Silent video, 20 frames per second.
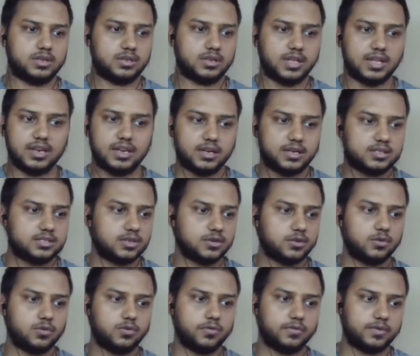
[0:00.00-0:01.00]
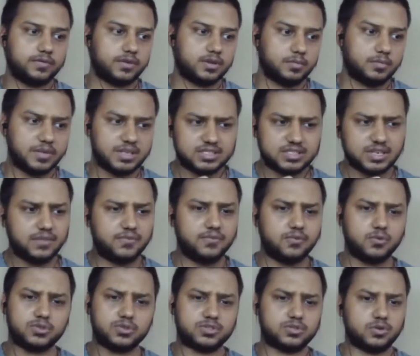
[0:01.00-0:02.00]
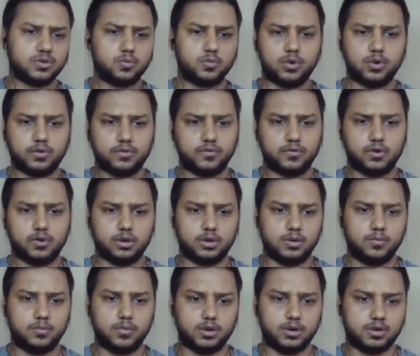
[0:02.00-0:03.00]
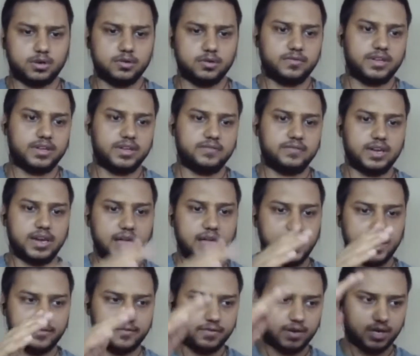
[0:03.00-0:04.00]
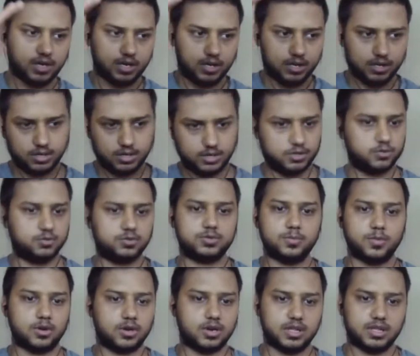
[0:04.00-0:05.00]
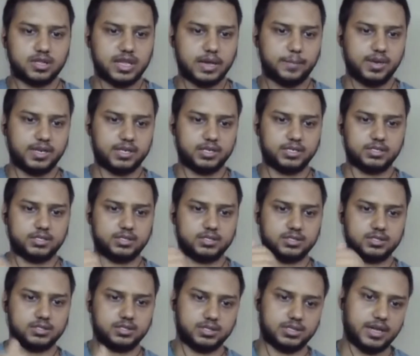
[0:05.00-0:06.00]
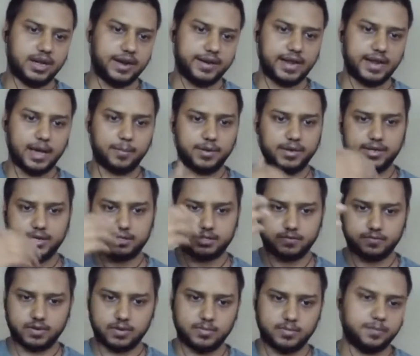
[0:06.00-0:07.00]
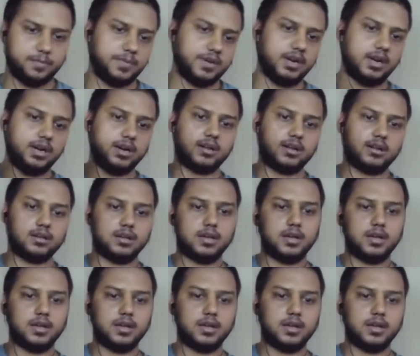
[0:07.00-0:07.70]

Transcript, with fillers: 10 years ago we were majorly focused on waterfall model we will have a huge monolith application that application will be built